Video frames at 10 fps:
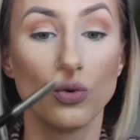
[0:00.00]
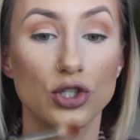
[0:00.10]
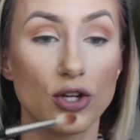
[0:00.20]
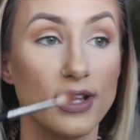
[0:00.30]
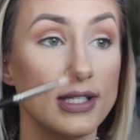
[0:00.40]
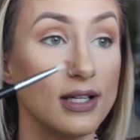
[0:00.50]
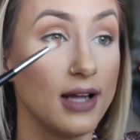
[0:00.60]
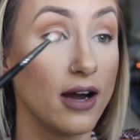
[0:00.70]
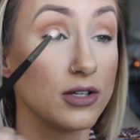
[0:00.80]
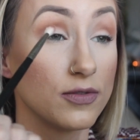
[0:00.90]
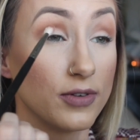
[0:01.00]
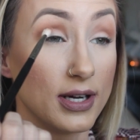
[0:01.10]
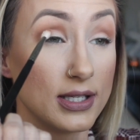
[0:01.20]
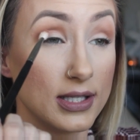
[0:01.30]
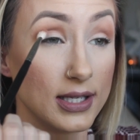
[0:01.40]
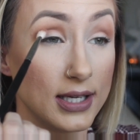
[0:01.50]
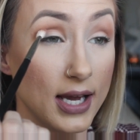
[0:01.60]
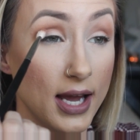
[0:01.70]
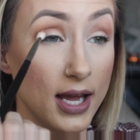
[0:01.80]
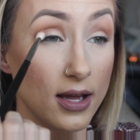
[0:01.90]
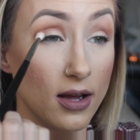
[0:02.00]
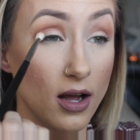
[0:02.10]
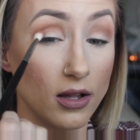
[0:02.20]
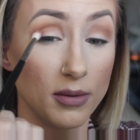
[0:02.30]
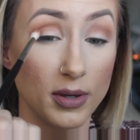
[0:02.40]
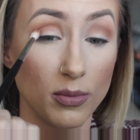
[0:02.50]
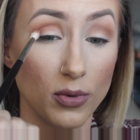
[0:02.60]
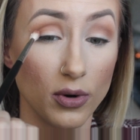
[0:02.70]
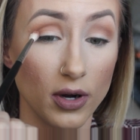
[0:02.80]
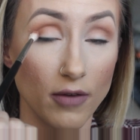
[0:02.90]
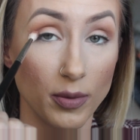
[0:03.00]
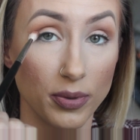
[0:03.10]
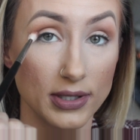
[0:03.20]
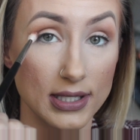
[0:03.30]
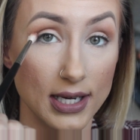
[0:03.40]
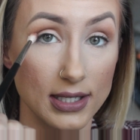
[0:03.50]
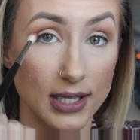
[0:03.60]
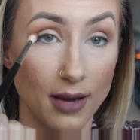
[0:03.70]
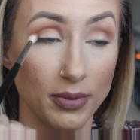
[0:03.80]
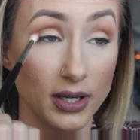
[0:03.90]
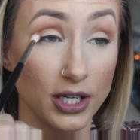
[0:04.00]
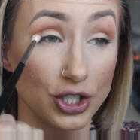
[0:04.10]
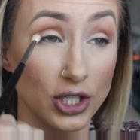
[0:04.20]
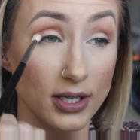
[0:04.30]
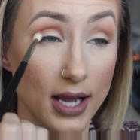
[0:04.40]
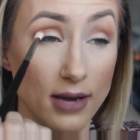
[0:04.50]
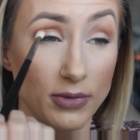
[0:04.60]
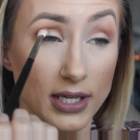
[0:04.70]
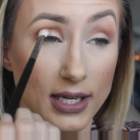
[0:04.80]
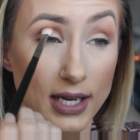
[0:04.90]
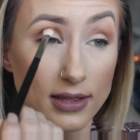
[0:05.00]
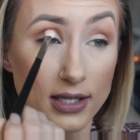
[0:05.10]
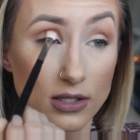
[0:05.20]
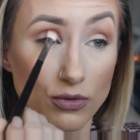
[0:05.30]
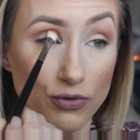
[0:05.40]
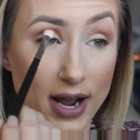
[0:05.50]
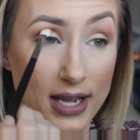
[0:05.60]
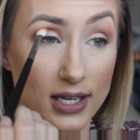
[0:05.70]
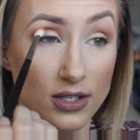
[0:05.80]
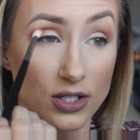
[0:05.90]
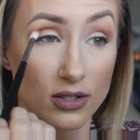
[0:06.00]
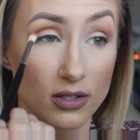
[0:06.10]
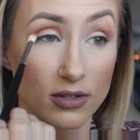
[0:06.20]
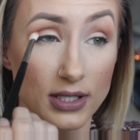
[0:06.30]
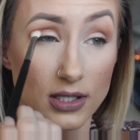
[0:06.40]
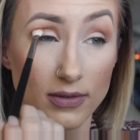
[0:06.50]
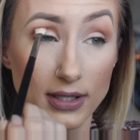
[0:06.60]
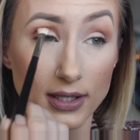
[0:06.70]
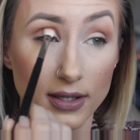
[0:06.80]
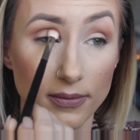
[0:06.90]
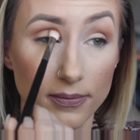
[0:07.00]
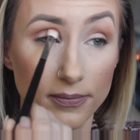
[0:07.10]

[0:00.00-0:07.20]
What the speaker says: So this allows for us to get a little bit more of a precise application, and we can get this right into the crease right there.